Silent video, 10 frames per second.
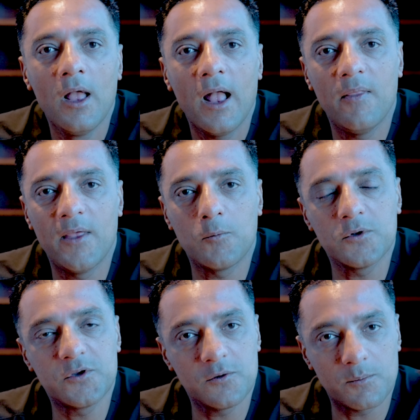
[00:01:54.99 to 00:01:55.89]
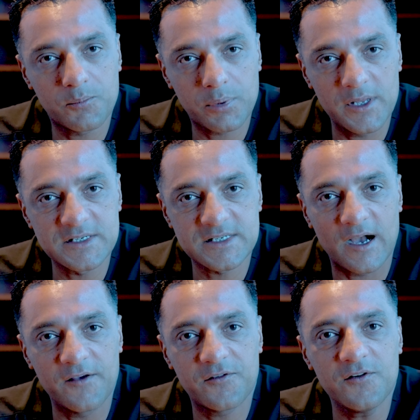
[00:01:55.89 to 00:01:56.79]
And then we'll place
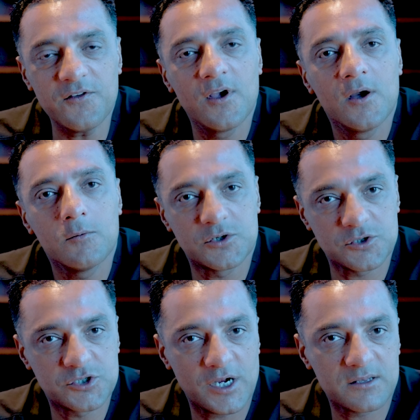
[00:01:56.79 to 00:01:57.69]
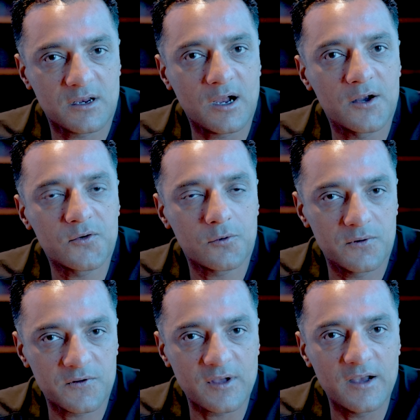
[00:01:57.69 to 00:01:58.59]
sizers, which will check the contour and
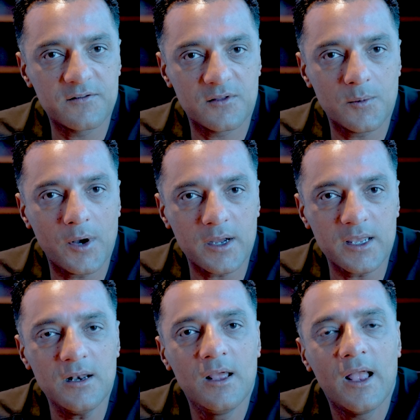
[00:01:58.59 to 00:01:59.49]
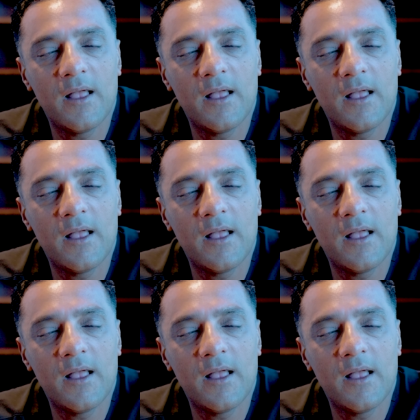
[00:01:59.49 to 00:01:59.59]
the size of the pocket.